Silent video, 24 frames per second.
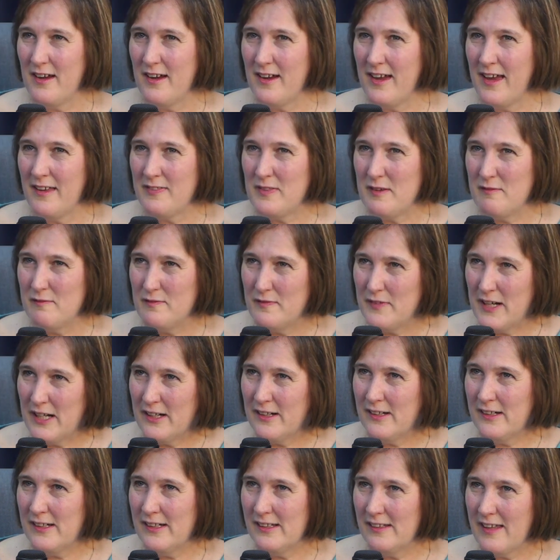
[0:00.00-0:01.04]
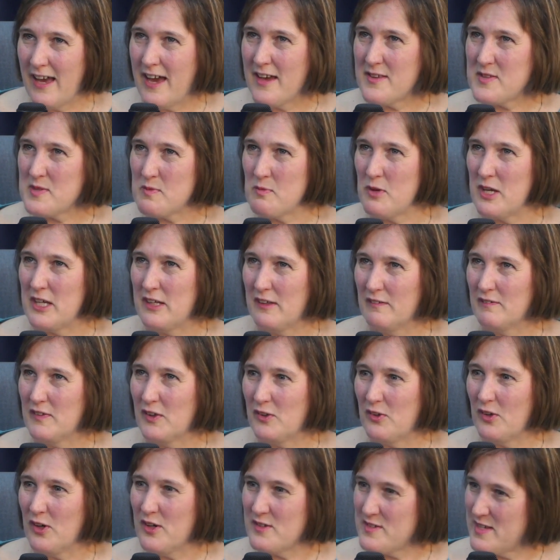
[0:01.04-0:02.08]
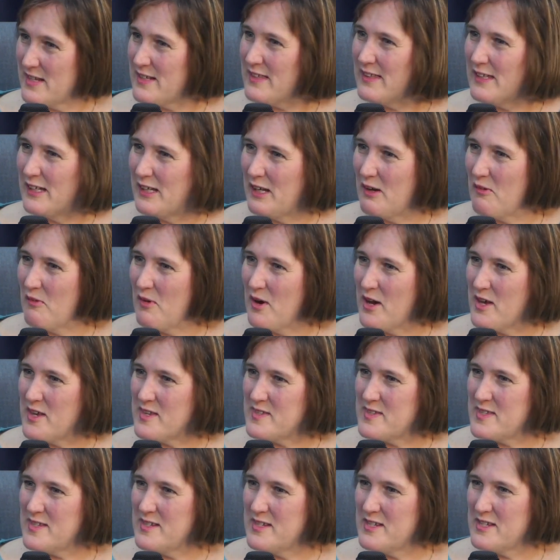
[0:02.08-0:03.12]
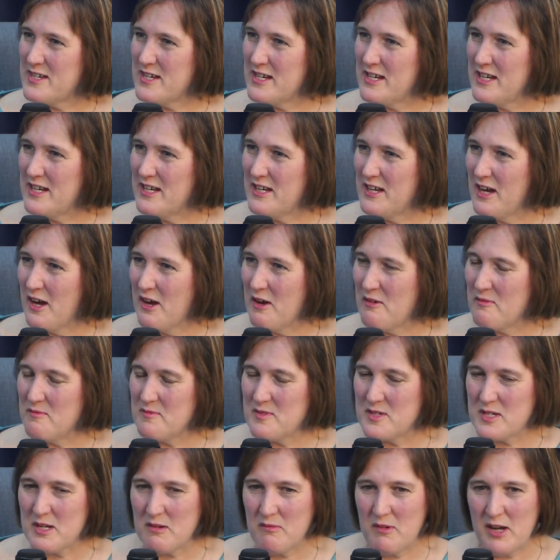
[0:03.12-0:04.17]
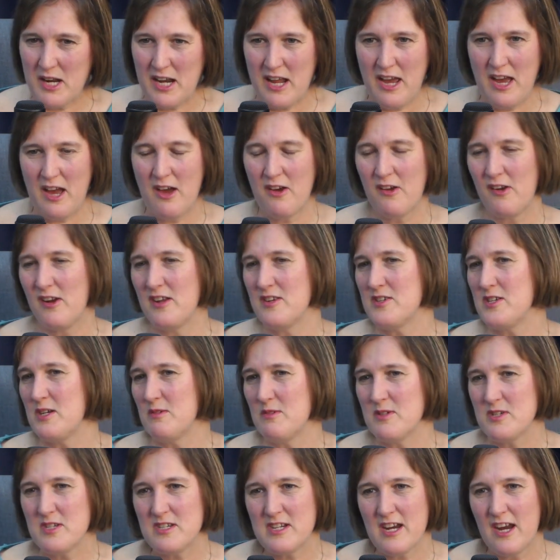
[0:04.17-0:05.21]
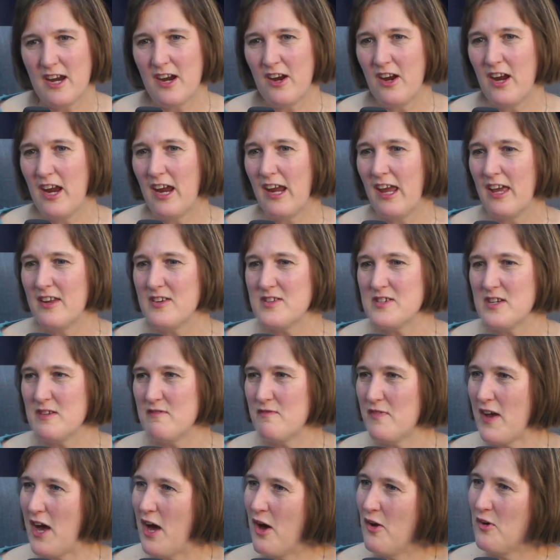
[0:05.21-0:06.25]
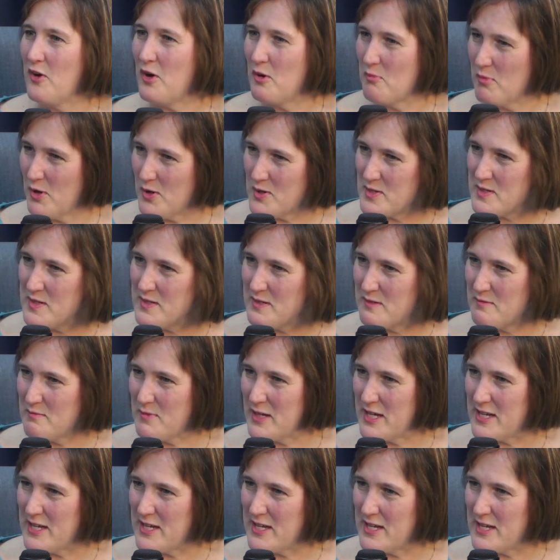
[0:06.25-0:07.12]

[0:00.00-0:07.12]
at the very last week of the course, I think it was, she went out and she was sharing, and she found her person of peace.